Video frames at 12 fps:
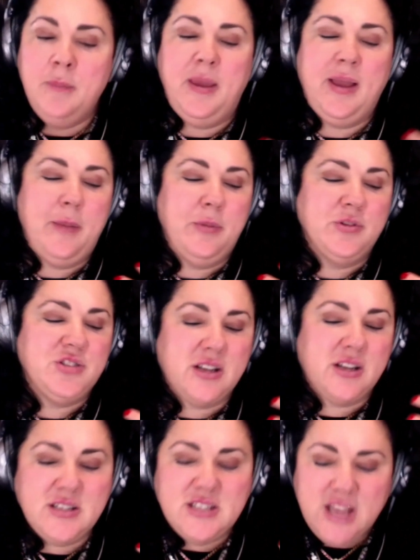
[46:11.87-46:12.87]
being able to
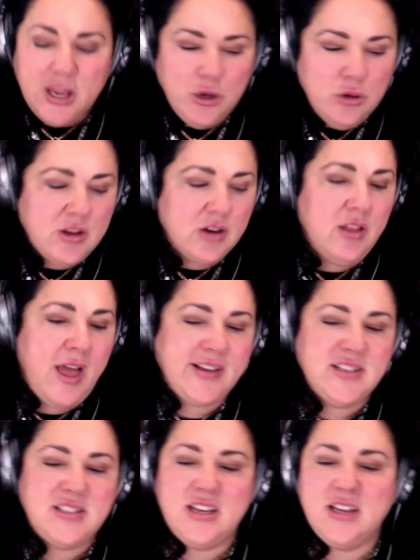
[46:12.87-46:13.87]
continue their
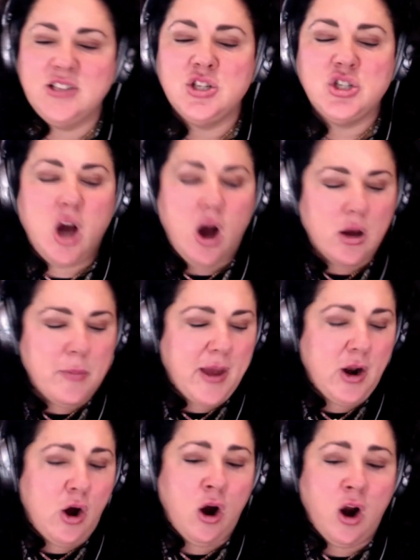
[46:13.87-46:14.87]
legacy, to talk
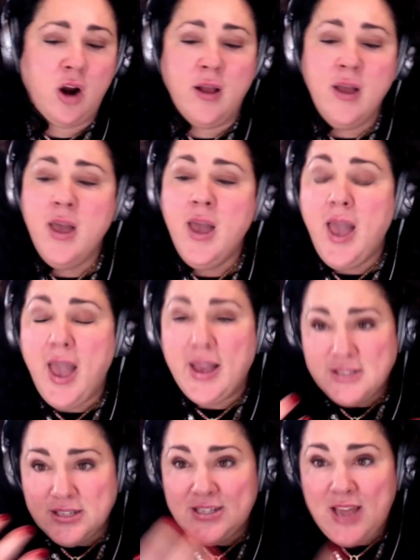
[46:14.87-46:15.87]
about art,
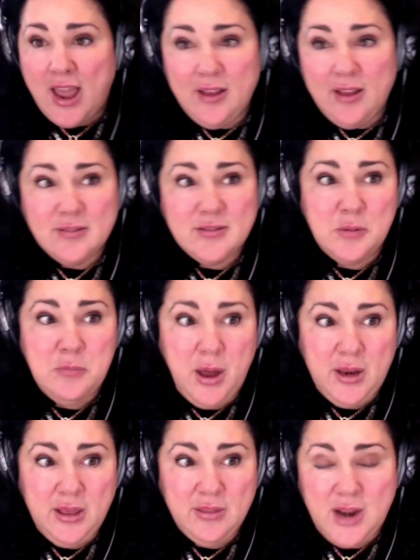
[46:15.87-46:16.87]
and to take the
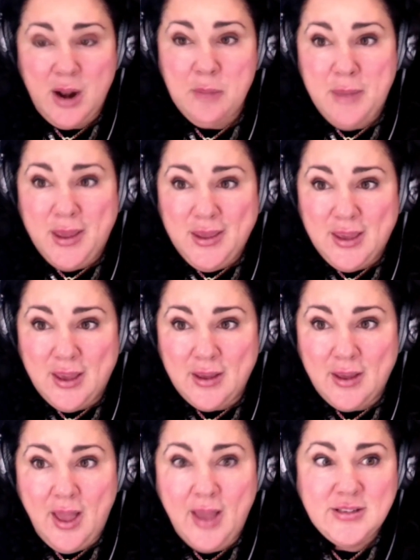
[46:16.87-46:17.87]
money that I'm
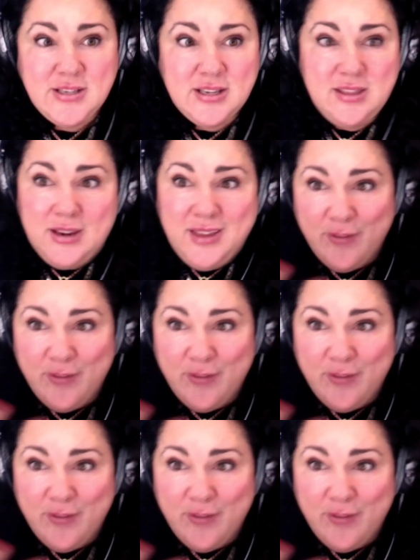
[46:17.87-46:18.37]
making and to then